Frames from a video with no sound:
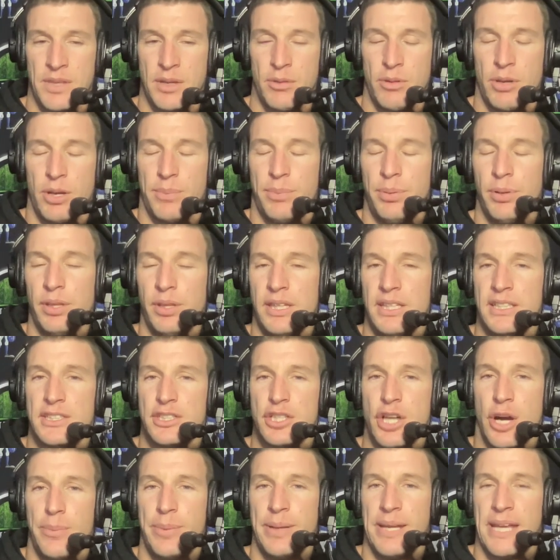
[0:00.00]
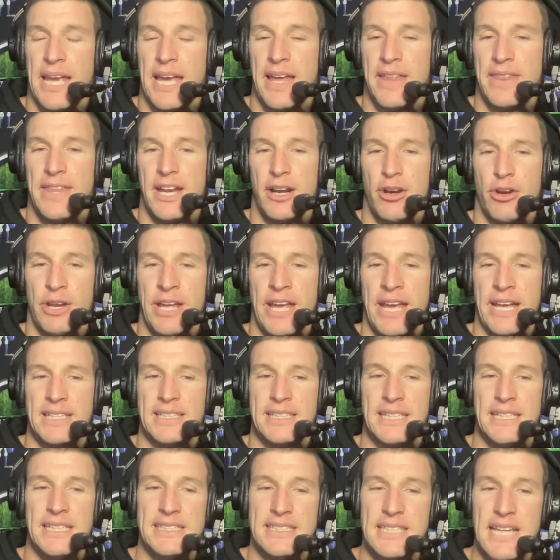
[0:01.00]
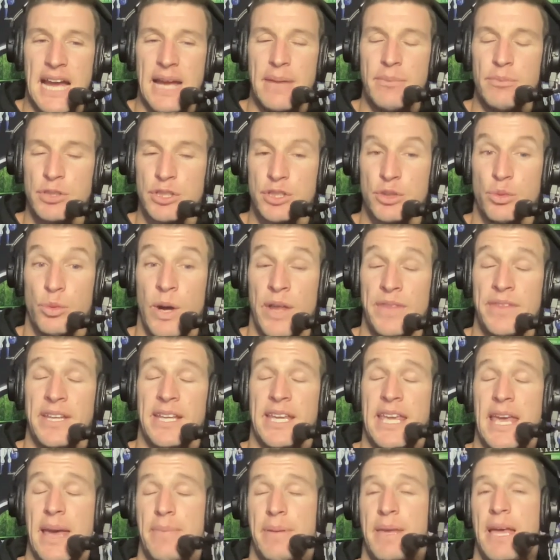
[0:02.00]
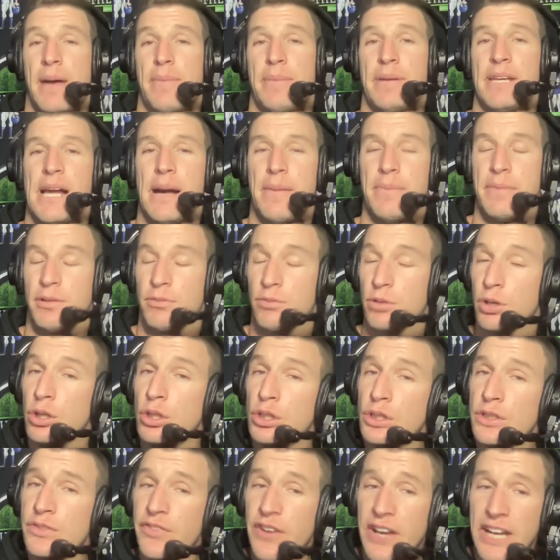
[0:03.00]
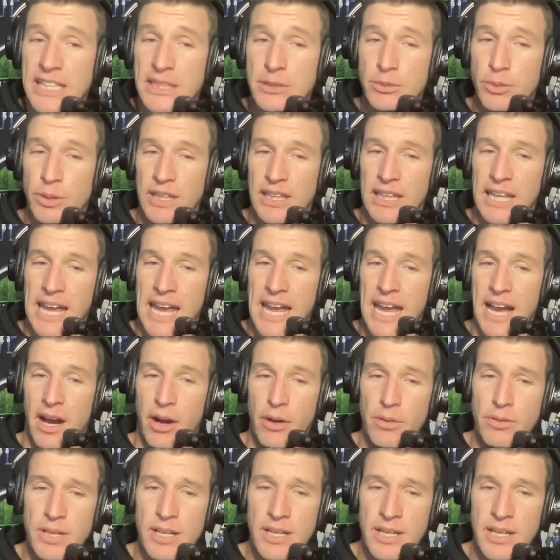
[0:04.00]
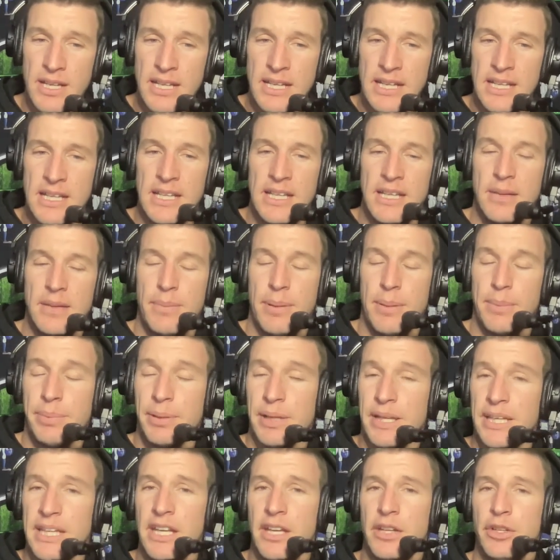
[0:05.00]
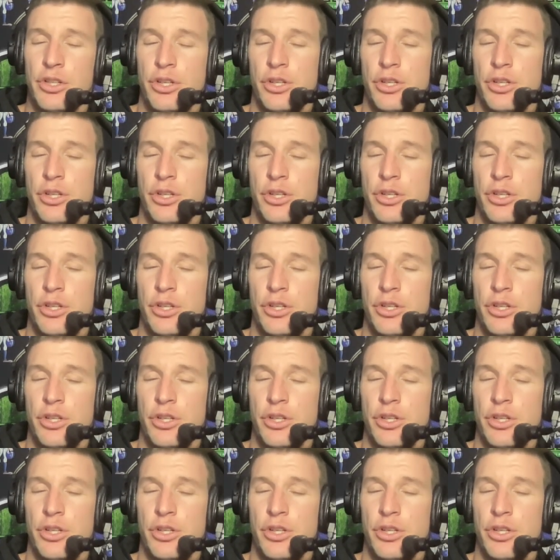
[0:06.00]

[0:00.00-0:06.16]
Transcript: when I put this topic out there on X. His name was the one that kept coming up. The Roos fans were loud, but plenty of